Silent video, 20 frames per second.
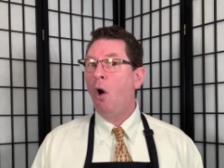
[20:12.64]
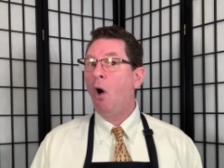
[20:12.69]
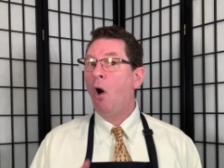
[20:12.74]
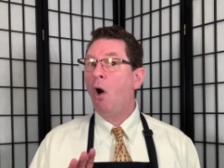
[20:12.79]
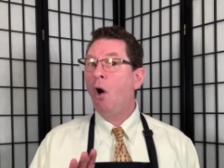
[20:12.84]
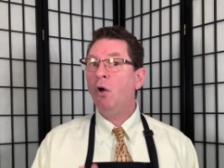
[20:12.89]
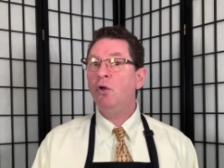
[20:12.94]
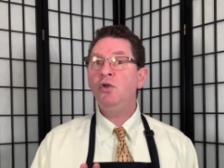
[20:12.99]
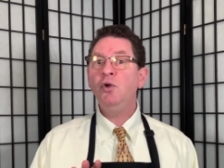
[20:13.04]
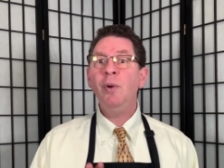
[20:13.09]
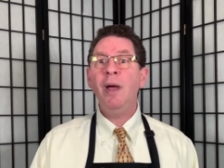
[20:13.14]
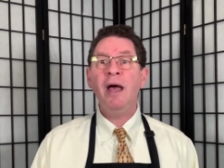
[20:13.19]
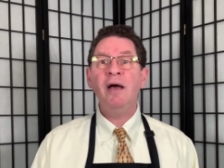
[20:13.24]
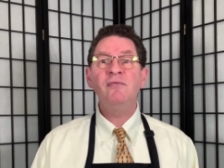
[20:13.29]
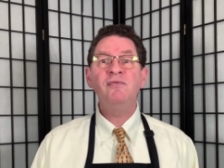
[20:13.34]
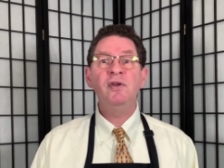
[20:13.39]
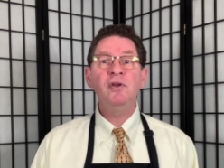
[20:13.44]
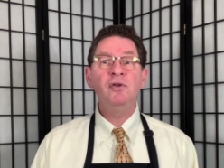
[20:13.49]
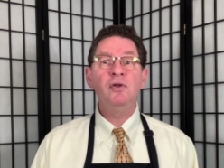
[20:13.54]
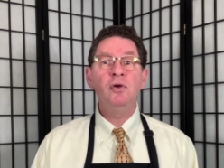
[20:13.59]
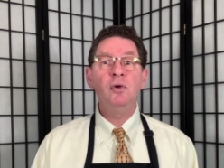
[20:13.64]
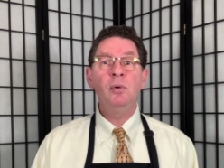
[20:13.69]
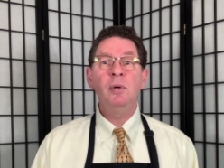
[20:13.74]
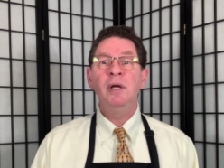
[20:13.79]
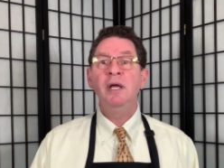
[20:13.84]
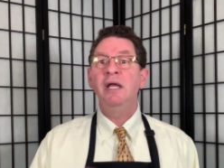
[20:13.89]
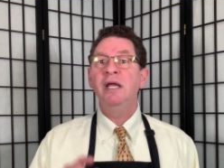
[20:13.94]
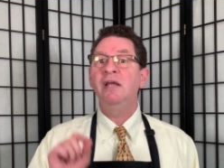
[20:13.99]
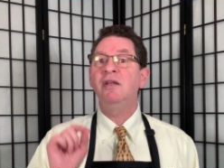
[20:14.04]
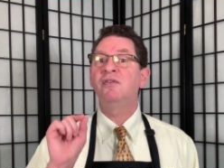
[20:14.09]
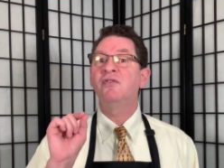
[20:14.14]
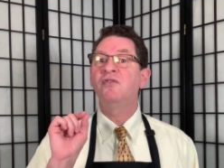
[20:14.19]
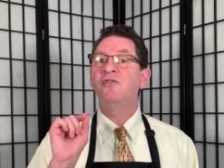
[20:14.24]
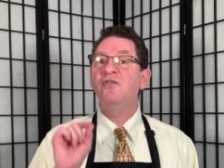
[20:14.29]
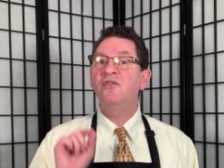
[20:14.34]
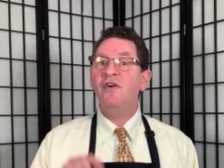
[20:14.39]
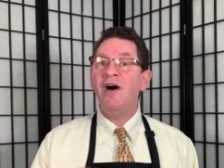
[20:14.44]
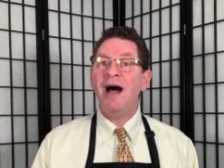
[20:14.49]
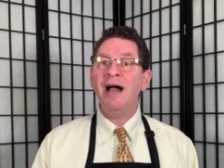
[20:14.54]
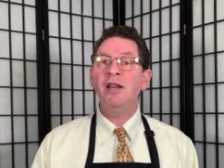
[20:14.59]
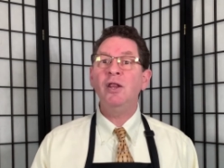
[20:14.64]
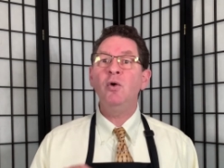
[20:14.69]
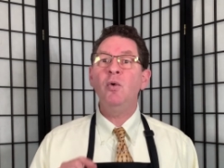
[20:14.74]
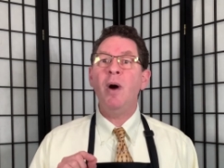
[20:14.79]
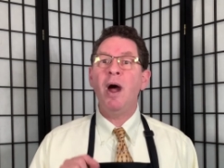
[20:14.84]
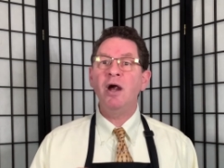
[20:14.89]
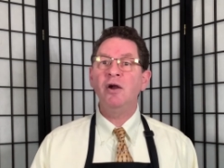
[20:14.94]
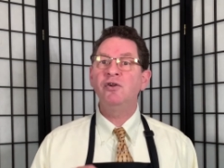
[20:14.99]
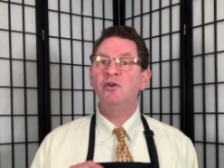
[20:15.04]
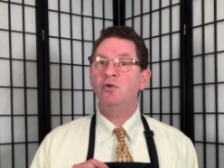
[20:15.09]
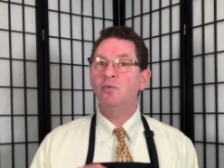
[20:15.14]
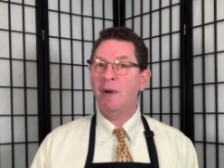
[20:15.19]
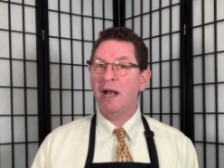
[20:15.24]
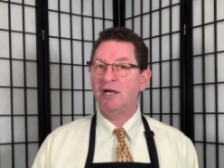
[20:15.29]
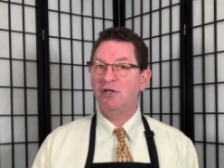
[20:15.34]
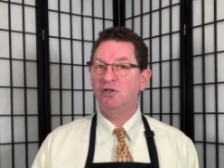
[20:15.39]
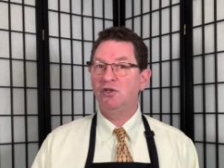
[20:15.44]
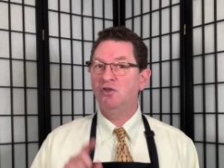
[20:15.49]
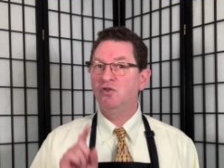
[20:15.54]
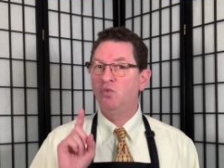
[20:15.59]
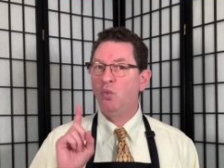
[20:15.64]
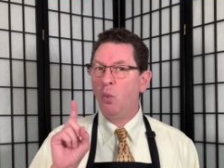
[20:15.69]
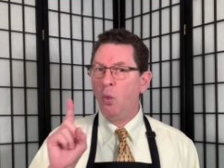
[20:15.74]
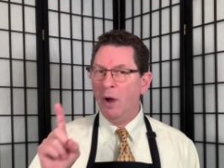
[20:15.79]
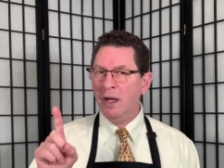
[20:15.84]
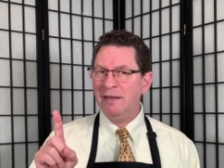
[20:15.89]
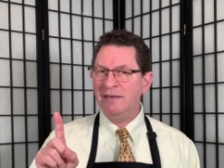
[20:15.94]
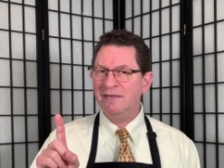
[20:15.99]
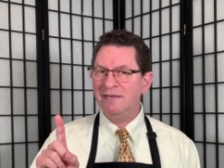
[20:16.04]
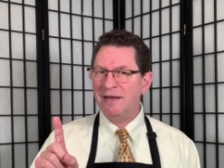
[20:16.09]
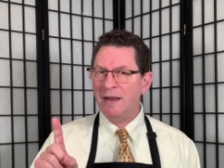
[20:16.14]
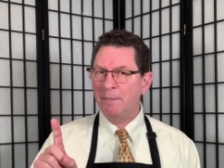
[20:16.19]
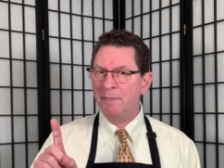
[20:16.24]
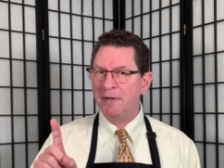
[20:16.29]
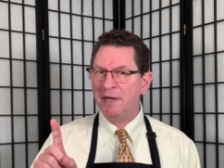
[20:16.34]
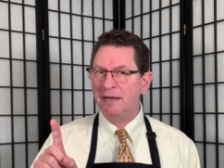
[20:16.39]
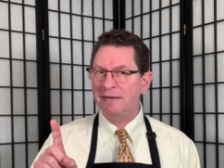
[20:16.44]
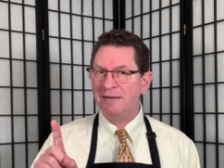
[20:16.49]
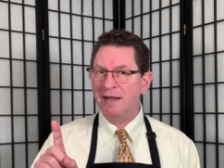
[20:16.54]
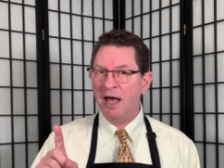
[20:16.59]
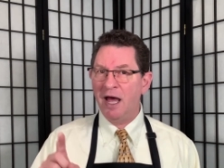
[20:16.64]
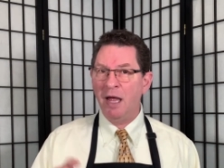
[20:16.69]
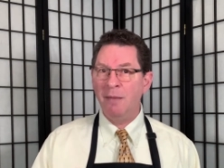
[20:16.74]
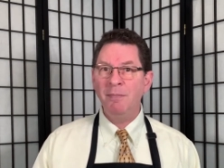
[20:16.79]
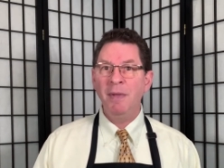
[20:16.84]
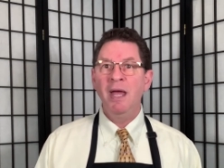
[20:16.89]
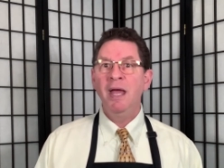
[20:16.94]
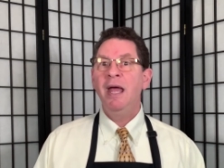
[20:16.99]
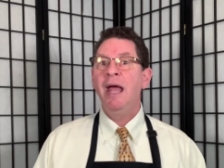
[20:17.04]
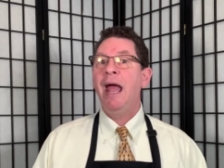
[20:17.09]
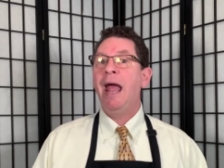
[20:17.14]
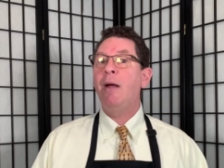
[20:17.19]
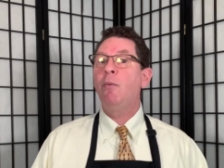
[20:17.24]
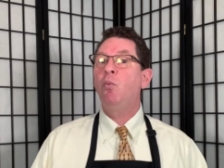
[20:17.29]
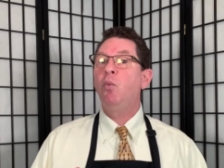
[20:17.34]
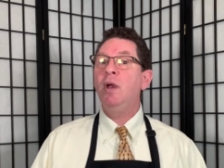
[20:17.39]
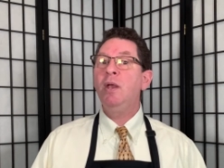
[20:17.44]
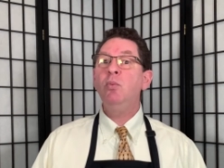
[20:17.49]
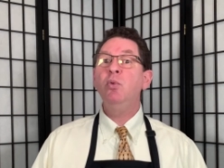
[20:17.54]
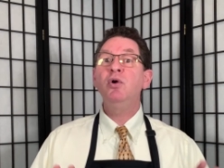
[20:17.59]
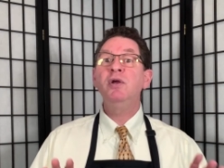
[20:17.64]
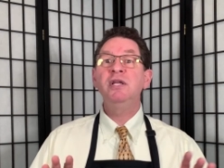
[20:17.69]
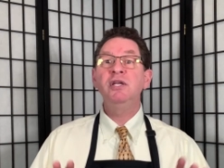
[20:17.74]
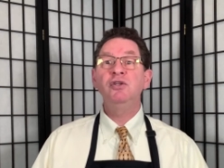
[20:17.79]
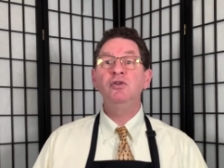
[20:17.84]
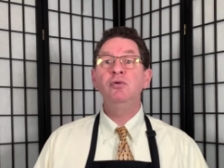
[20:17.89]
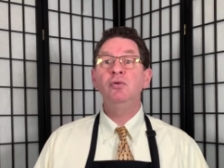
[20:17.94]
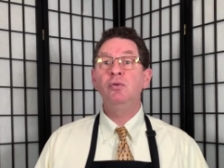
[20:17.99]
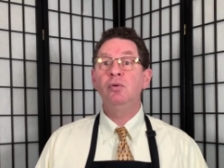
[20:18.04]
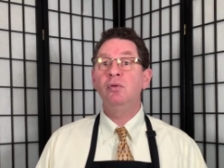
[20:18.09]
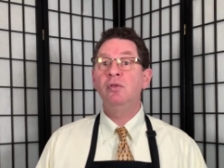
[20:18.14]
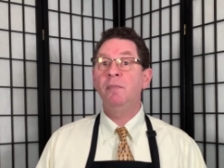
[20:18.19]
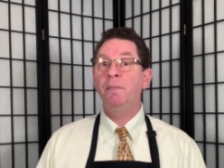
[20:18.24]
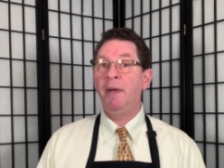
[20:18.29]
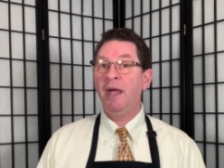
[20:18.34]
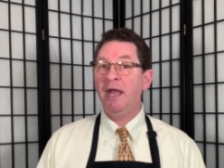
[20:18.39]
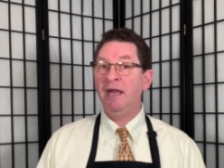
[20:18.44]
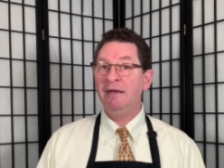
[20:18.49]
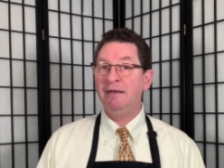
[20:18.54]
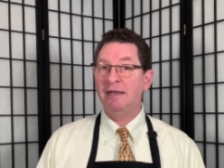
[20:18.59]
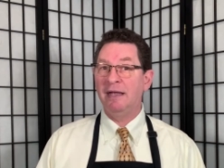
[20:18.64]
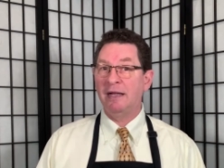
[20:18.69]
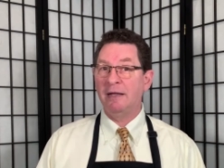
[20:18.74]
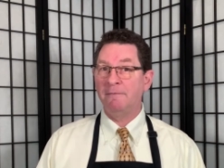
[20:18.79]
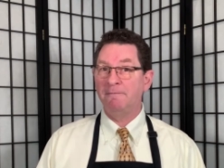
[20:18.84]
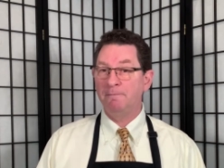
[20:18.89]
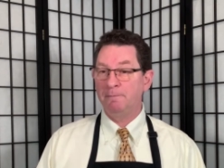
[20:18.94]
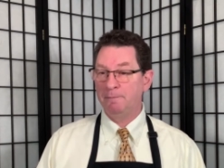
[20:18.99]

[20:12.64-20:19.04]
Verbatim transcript: All you have to do is follow our directions one step at a time, and we will get you through the painting.